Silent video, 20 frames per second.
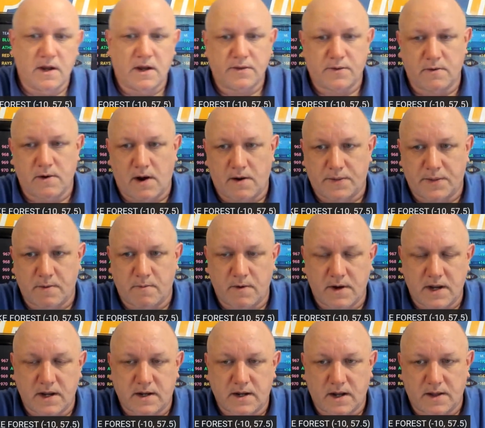throughout the
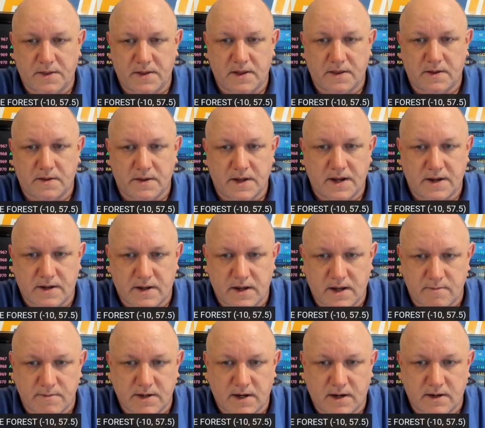week and then the late
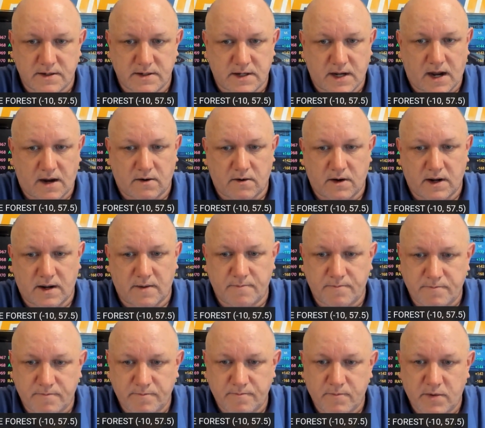games on Saturday.
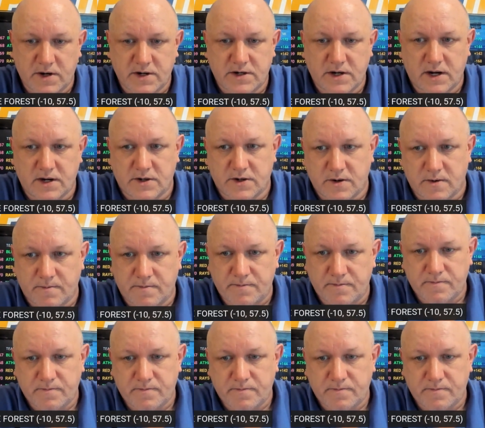Appreciate you.